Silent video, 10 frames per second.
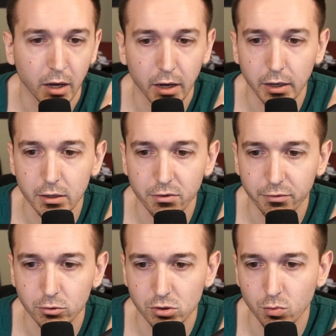in the
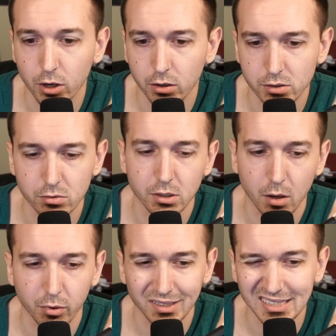future as well, because there's a
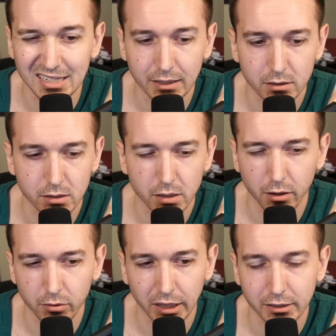couple I didn't get to see that
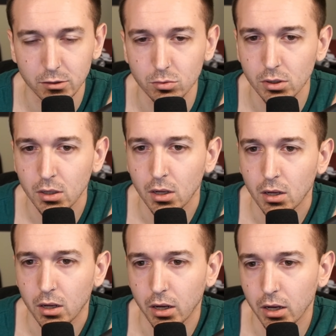I would like to.
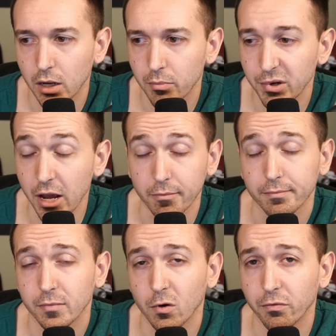But yeah,
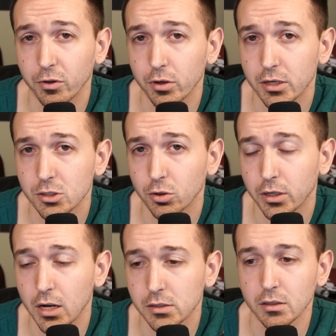hopefully you guys enjoy the
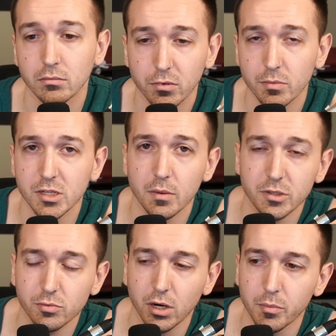content. Thumbs up,
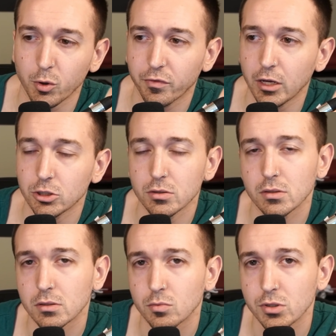subscribe,
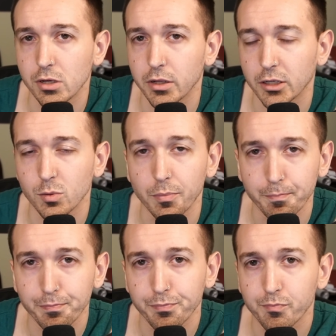notifications. See you in the next one.
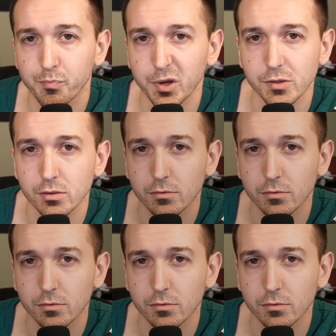Peace.